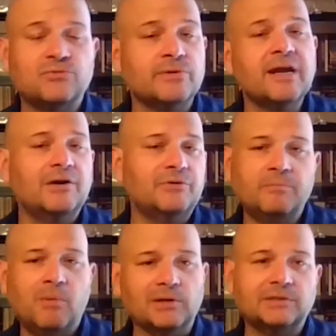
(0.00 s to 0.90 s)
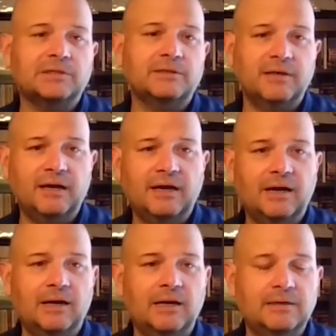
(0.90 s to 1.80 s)
three hundred marked
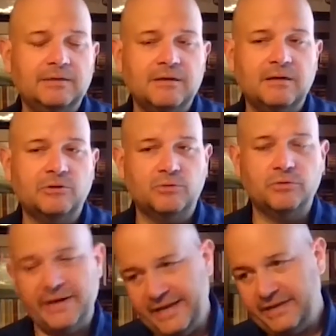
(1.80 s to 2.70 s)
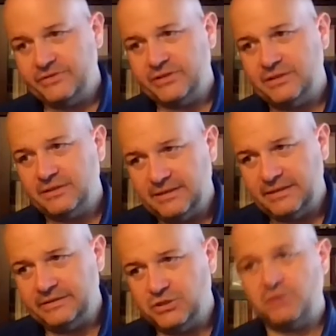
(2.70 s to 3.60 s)
uh, graves.
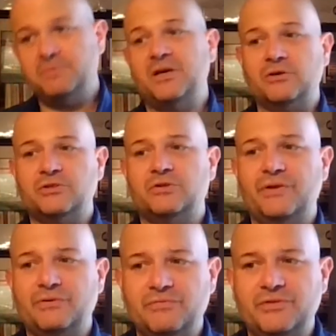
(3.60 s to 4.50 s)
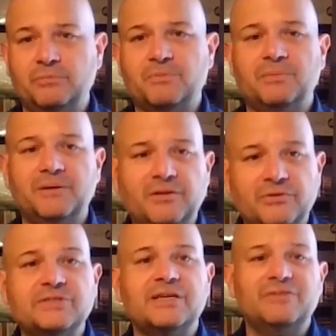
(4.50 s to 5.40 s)
Uh, G P R survey revealed probably
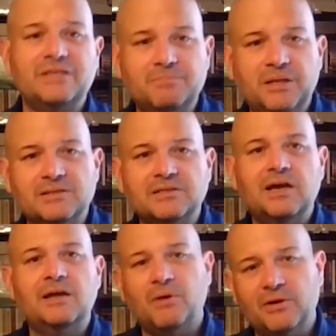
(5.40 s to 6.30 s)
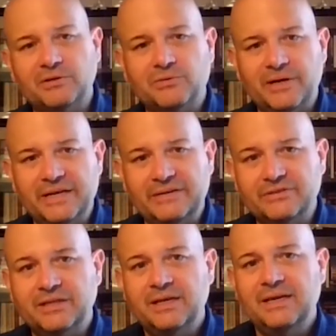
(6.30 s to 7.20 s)
another plus unmarked
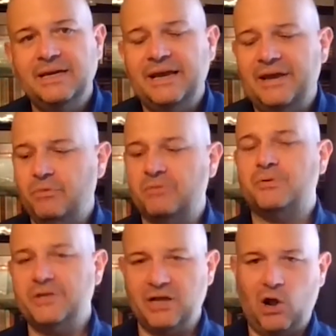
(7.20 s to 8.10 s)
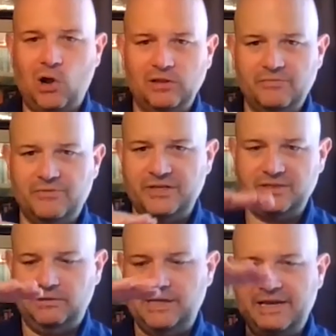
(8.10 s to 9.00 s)
graves. And we're putting all of
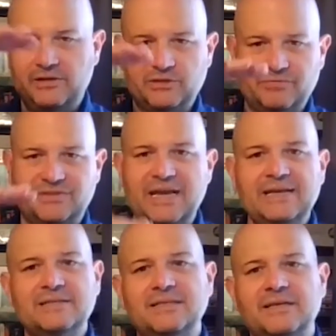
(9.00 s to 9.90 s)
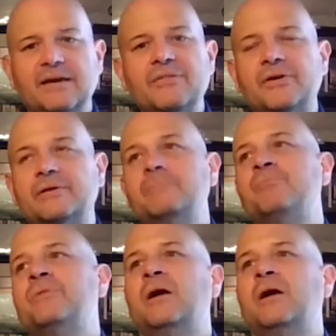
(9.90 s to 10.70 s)
these layers of data together